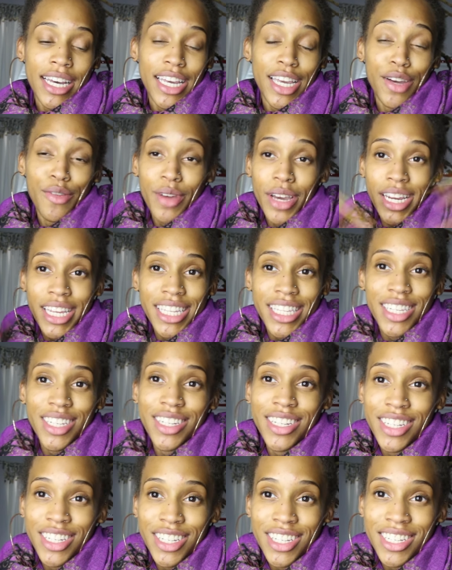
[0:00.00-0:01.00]
get ready
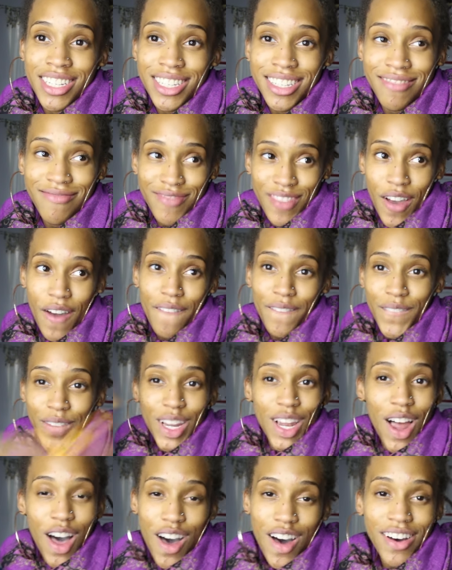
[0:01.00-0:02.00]
to just
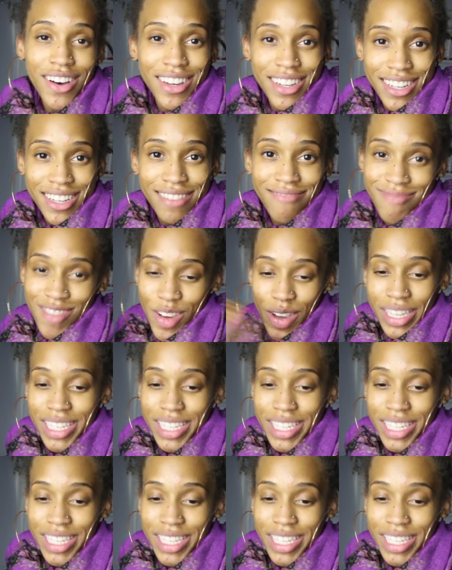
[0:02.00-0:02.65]
vlog the